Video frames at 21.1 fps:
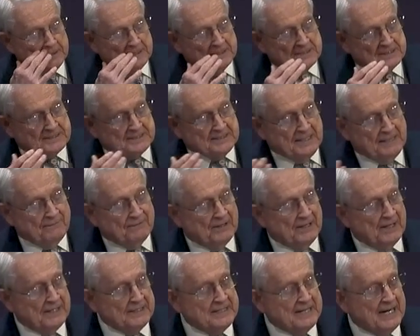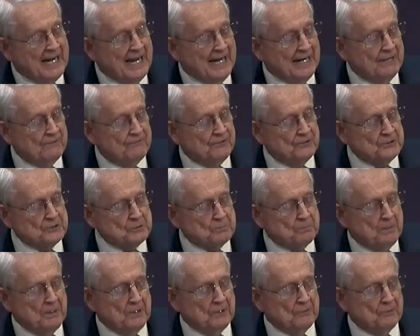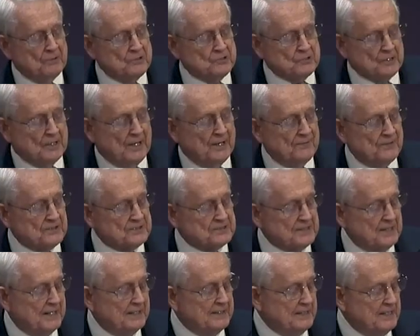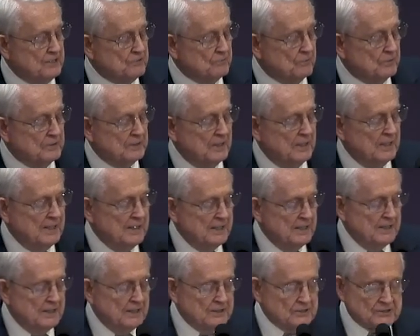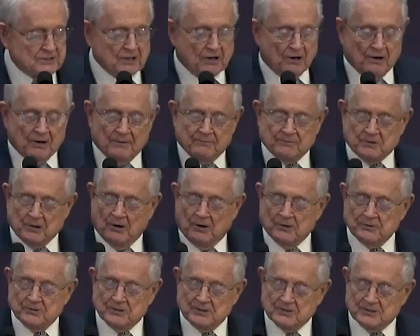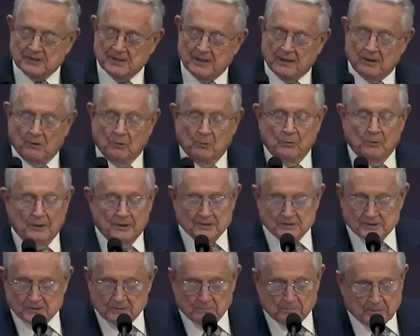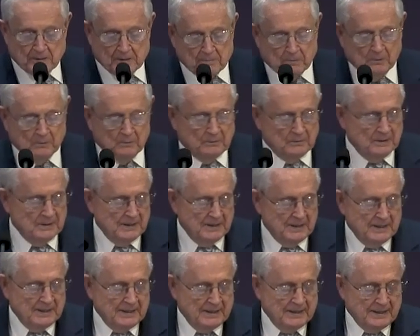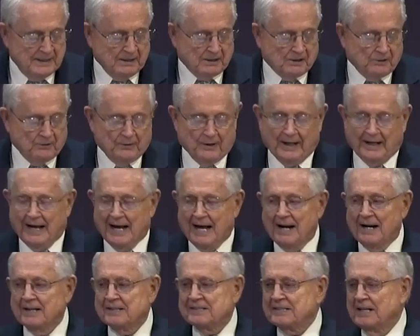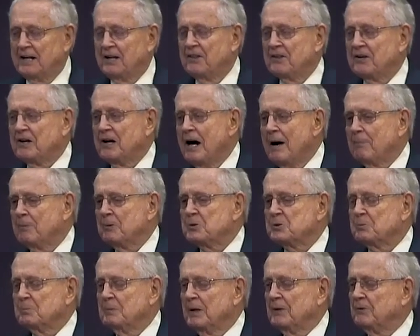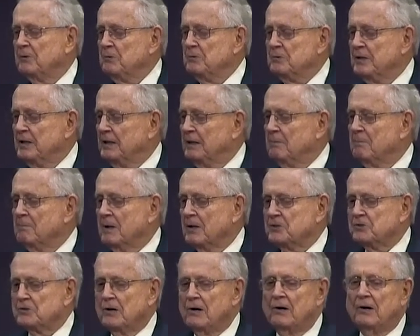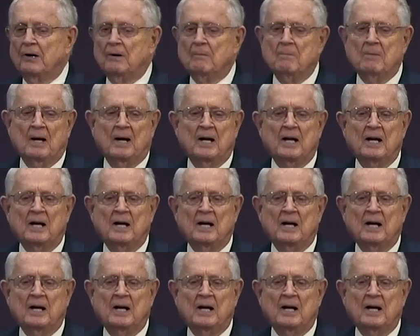Stephen had Caiaphas, Peter and John the Sanhedrin, Saul of Tarsus, that whole list of people, including Alexander the coppersmith, who did him much harm.